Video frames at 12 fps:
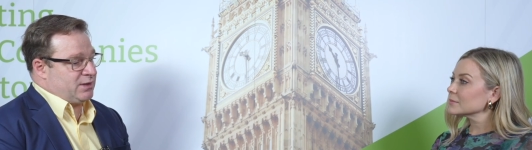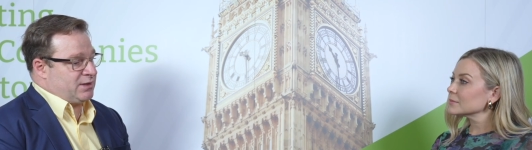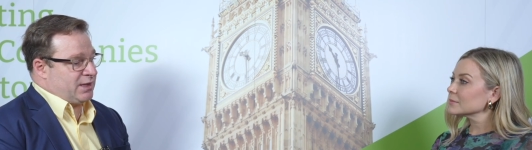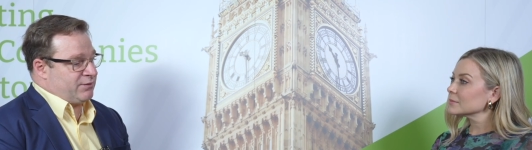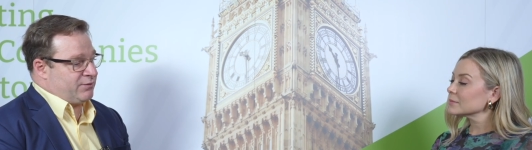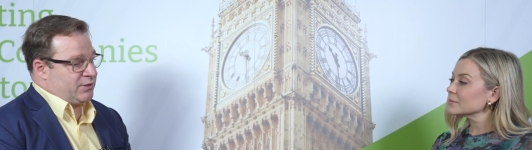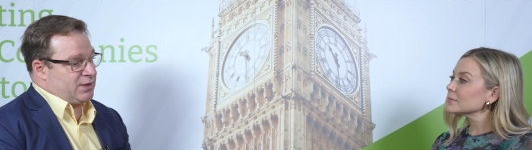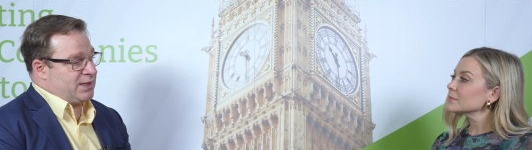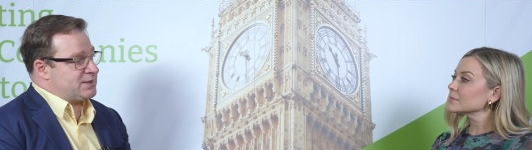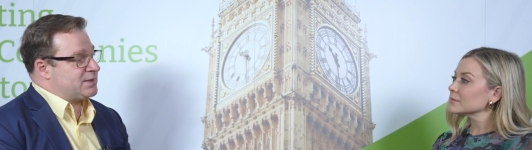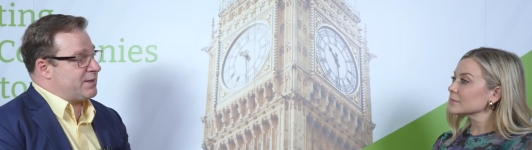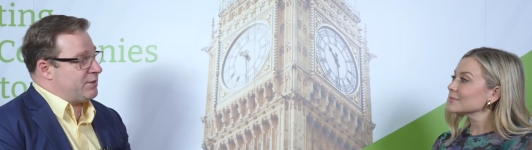Speaker 1: and that for the
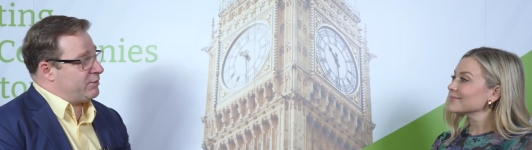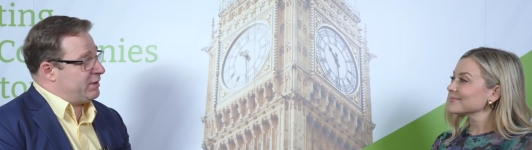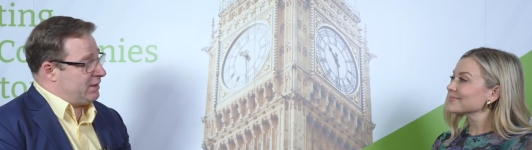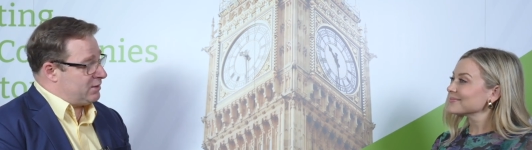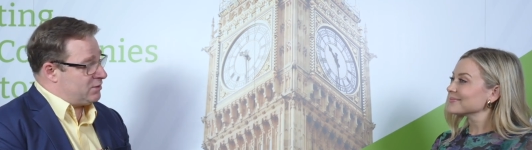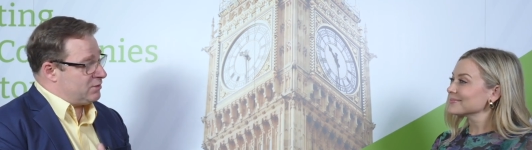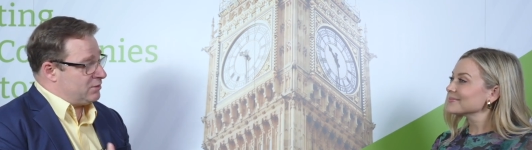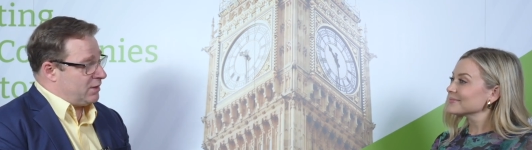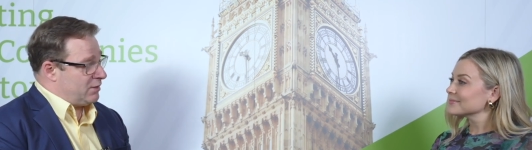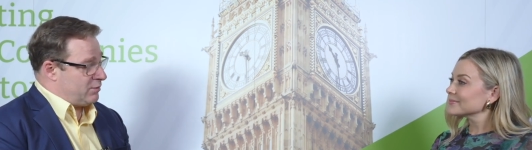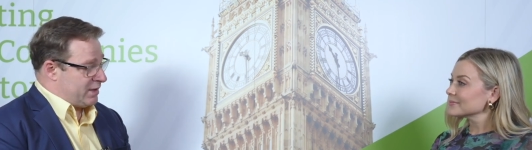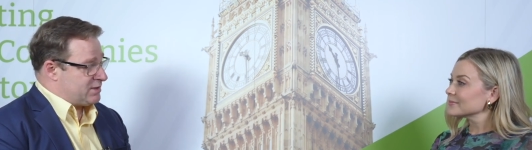next time that we need to uh,
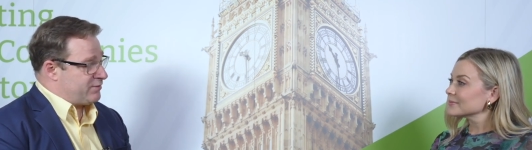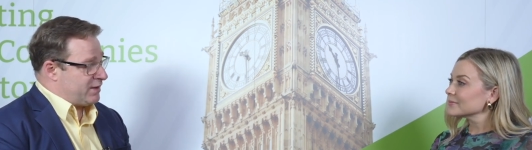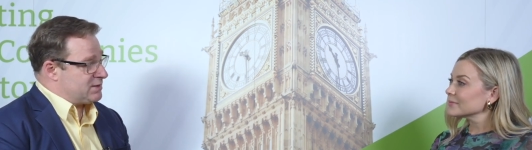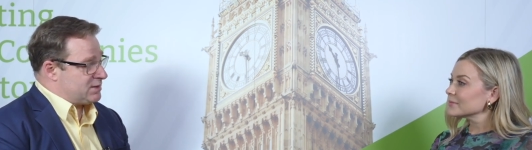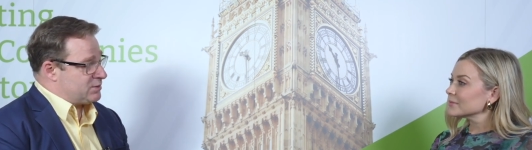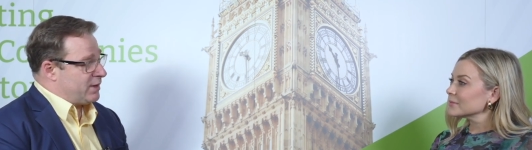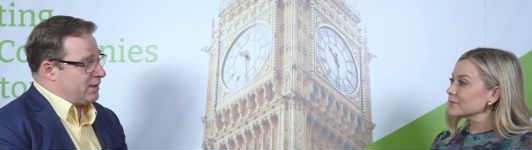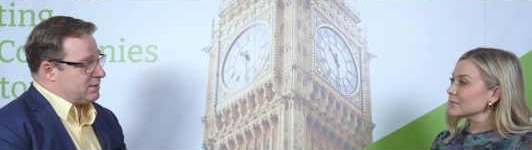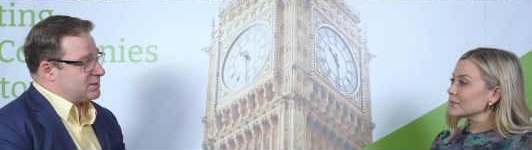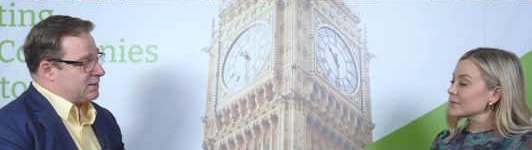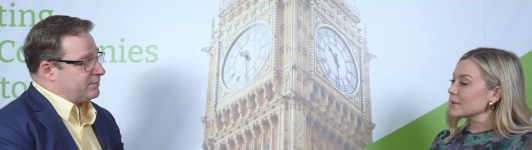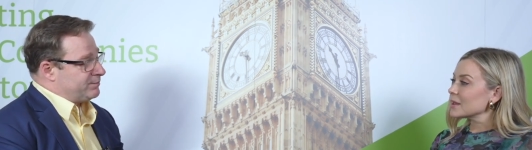raise funds as well.
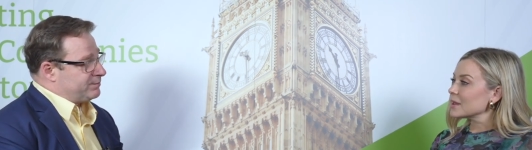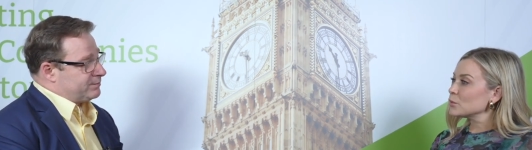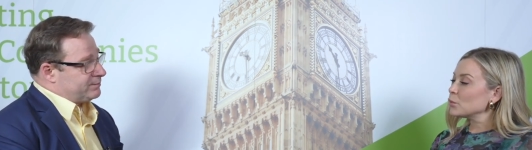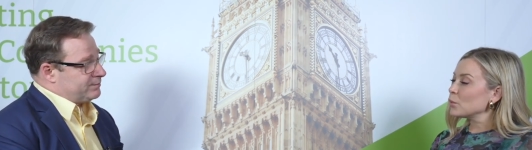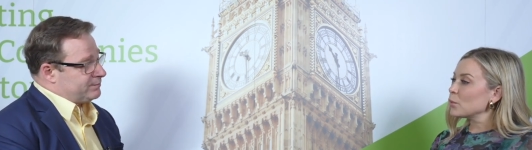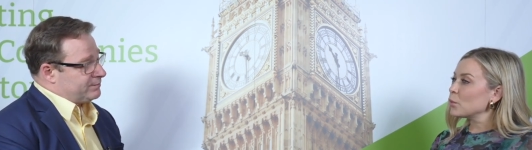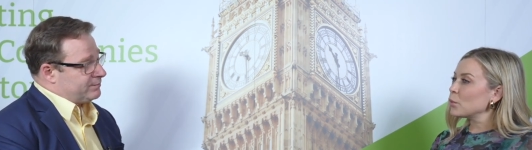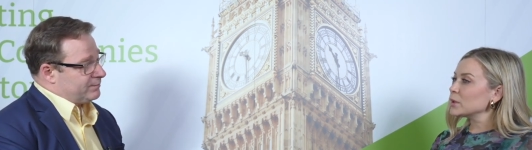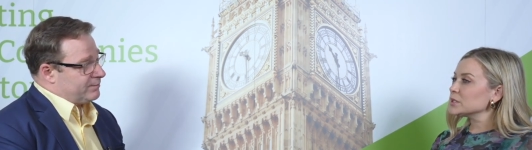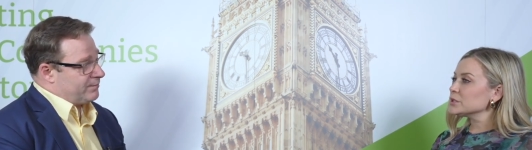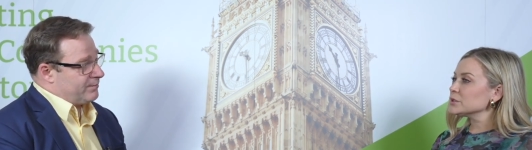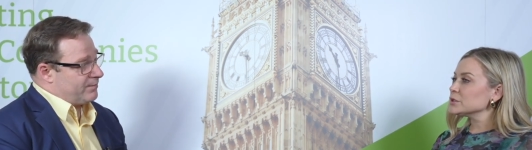So.
Speaker 2: And what
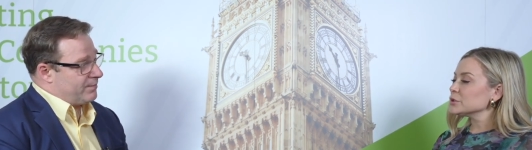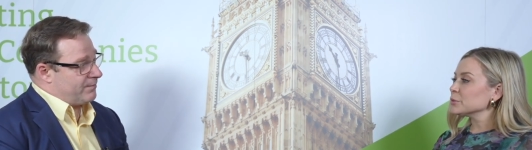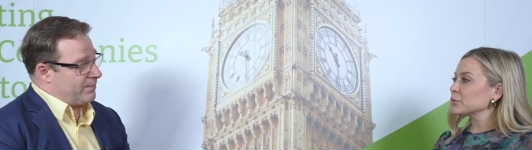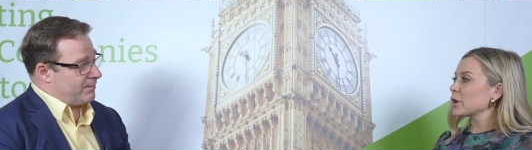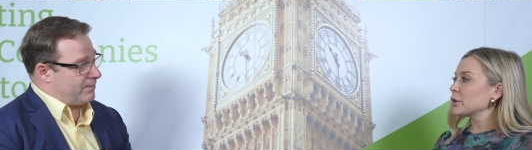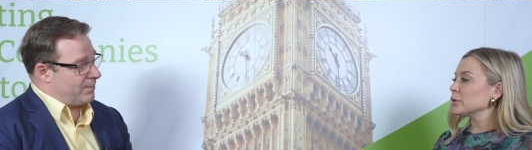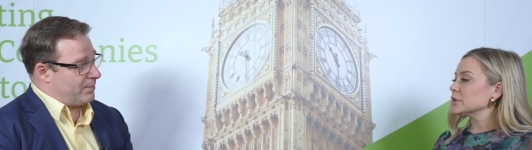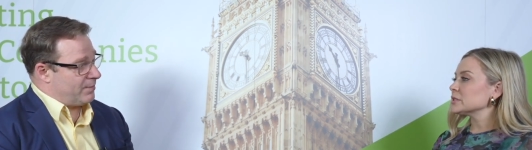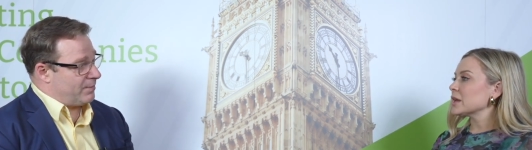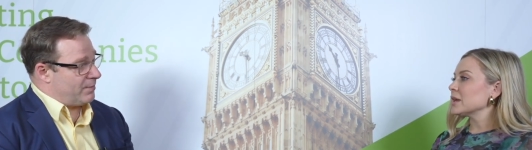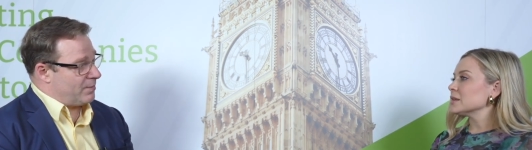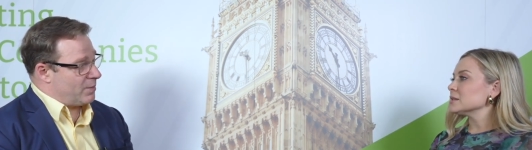do you do to
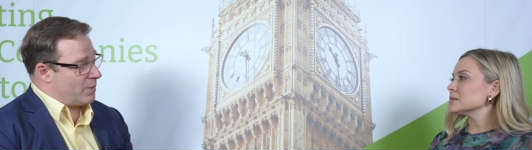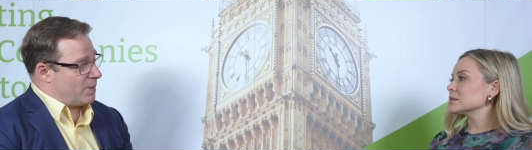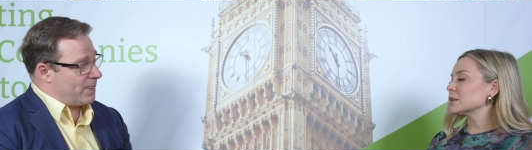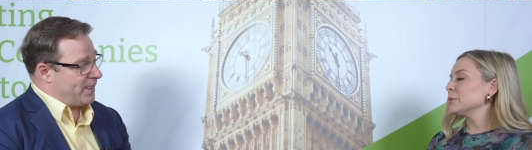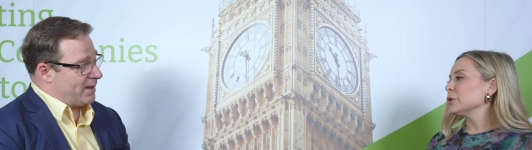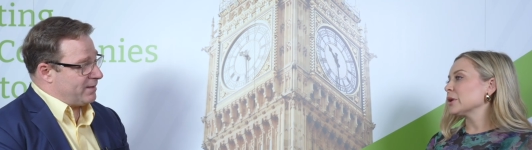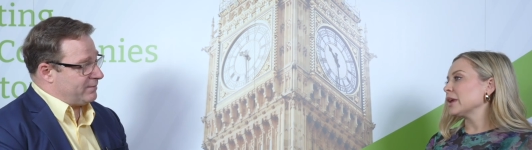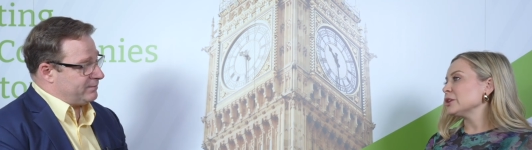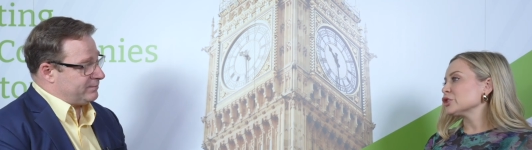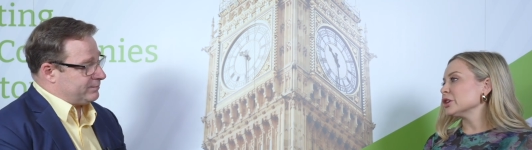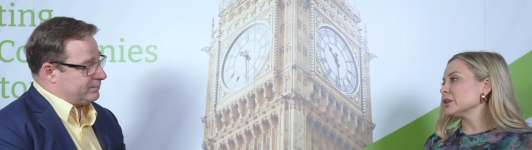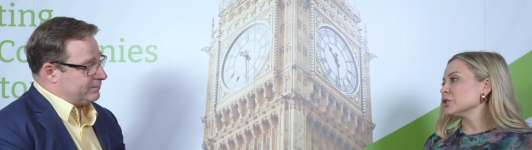prioritize
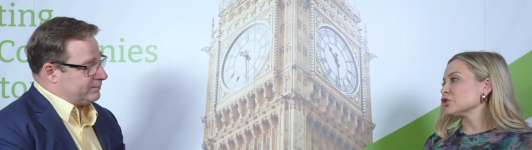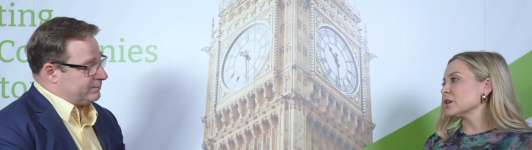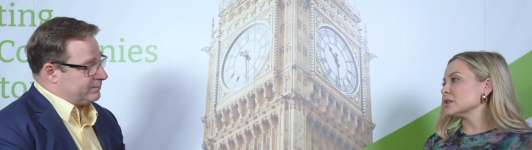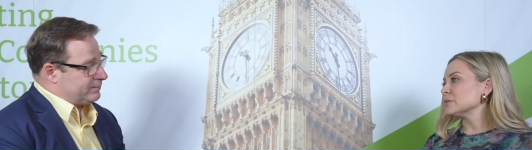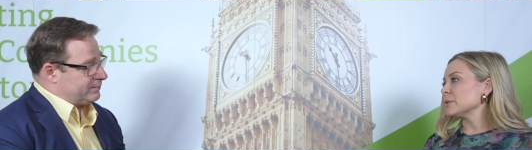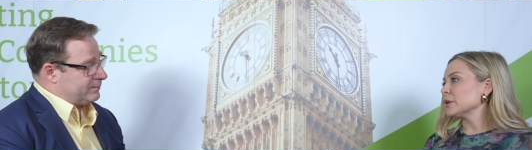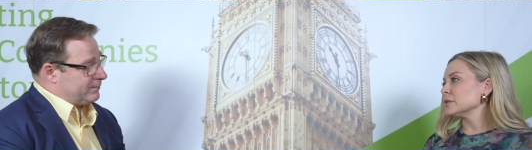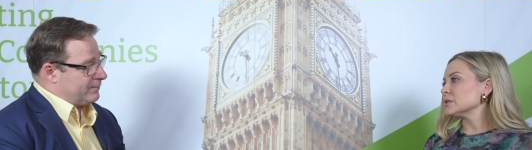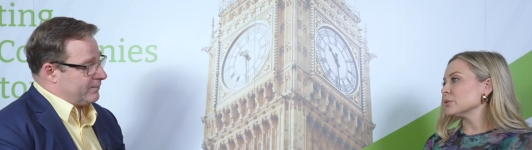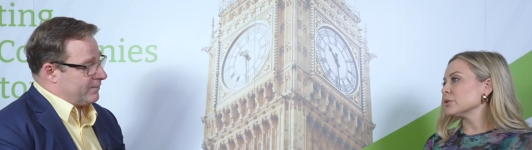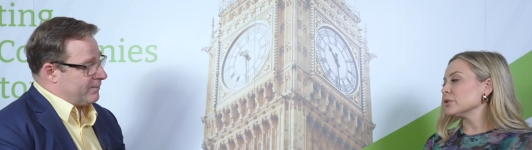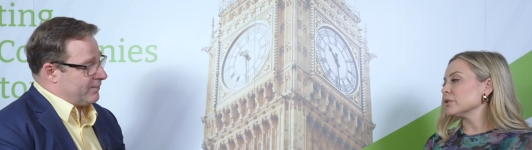communication and
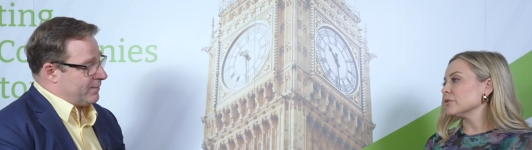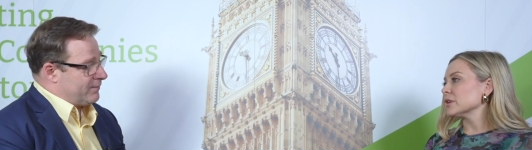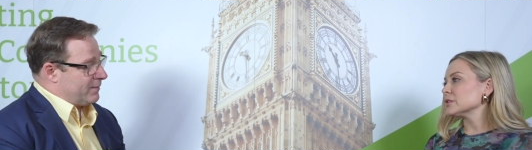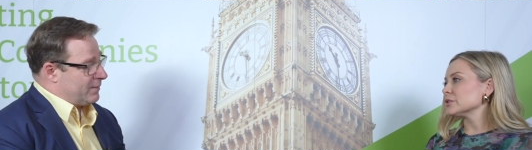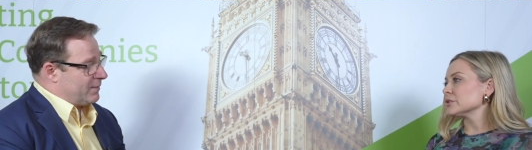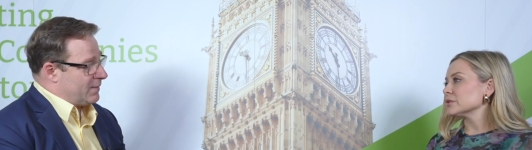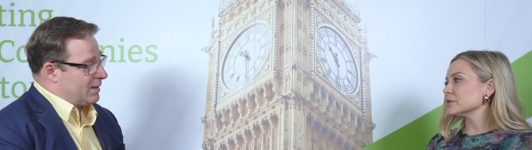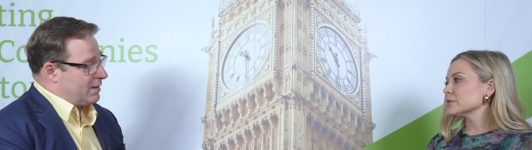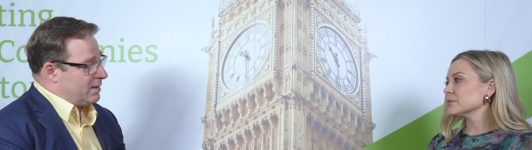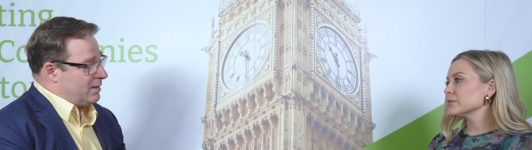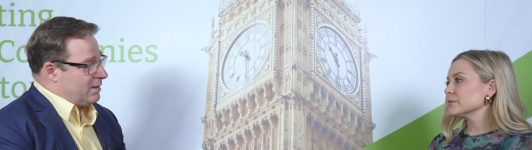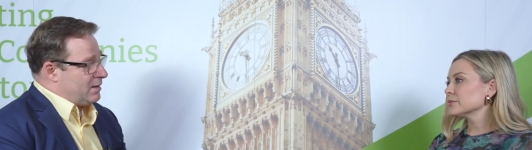transparency with your investors?
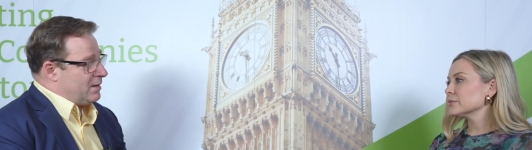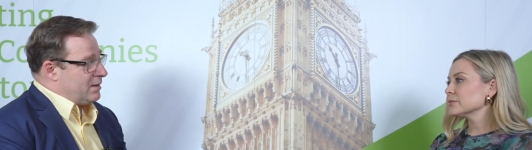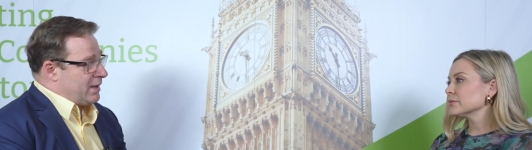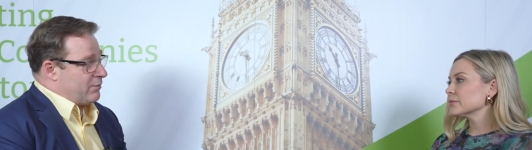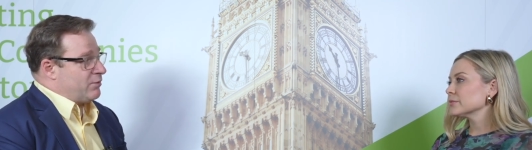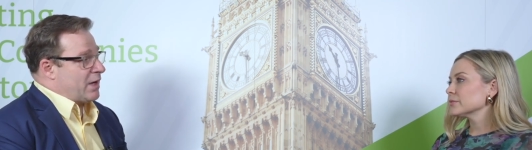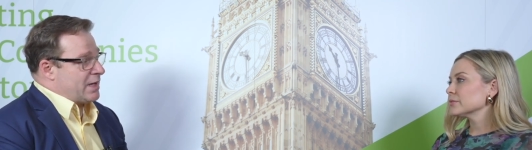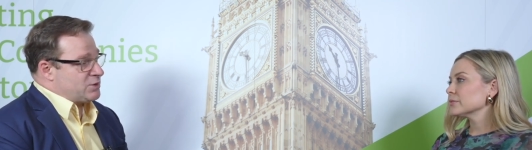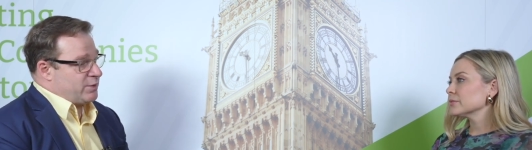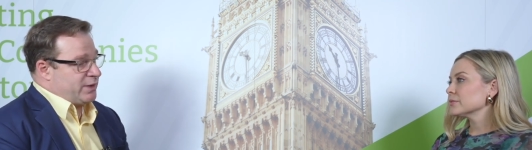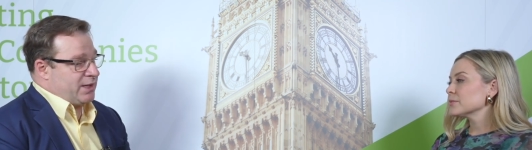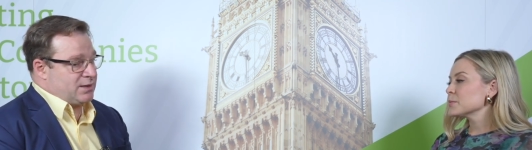
Speaker 1: Yeah, as
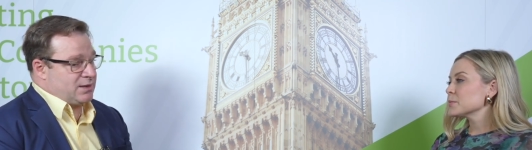we get